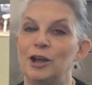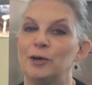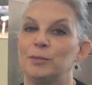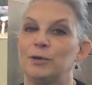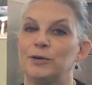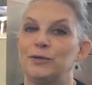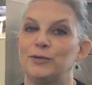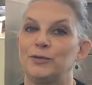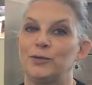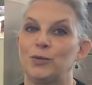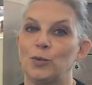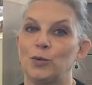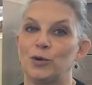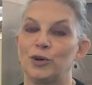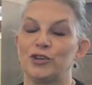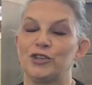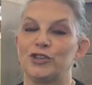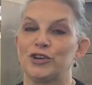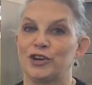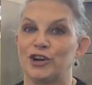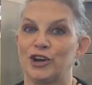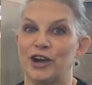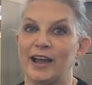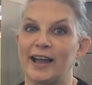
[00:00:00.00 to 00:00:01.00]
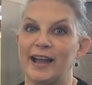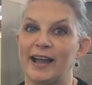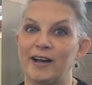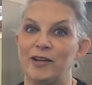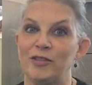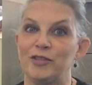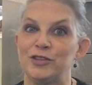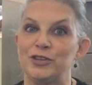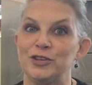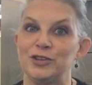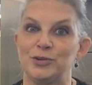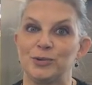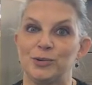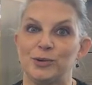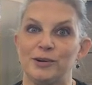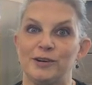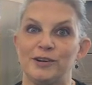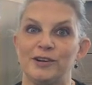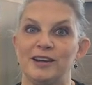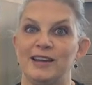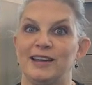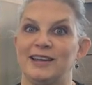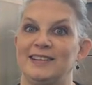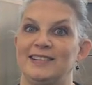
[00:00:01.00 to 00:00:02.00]
before they're out the
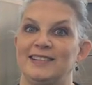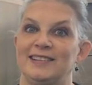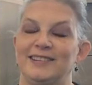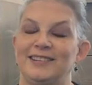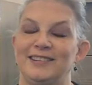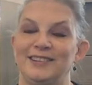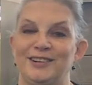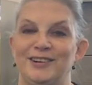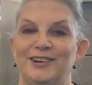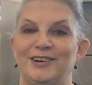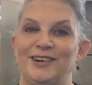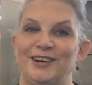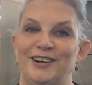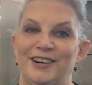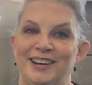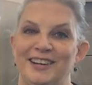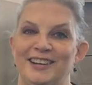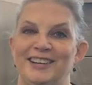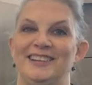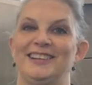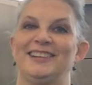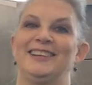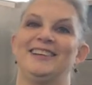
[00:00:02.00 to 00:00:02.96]
door and gone.